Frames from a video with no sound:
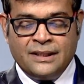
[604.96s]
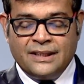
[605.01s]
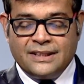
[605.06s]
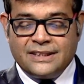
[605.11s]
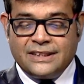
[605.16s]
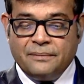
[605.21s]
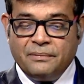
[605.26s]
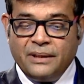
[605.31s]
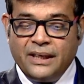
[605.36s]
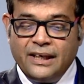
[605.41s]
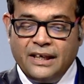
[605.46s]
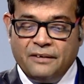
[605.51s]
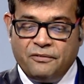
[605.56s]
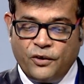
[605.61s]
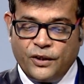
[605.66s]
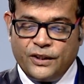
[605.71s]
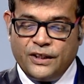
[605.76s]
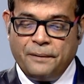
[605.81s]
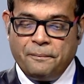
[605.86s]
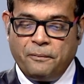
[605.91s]
Similarly,
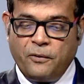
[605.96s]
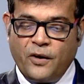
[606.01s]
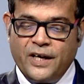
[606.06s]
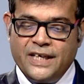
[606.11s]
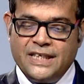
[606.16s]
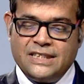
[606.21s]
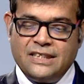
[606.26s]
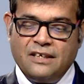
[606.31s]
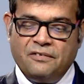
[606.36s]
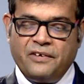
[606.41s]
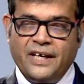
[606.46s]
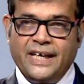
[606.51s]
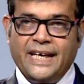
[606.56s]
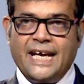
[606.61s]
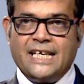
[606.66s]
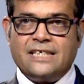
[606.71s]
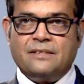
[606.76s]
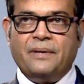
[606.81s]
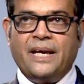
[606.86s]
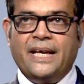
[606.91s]
for the employees, the
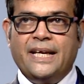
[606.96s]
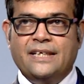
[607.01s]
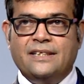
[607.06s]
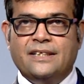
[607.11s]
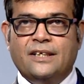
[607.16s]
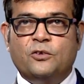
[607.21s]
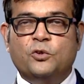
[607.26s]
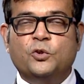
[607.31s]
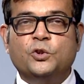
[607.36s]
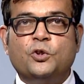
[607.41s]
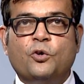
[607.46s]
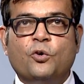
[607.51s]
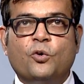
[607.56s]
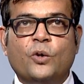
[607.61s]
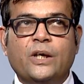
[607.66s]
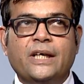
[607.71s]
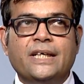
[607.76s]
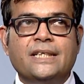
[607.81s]
finance manager, whose role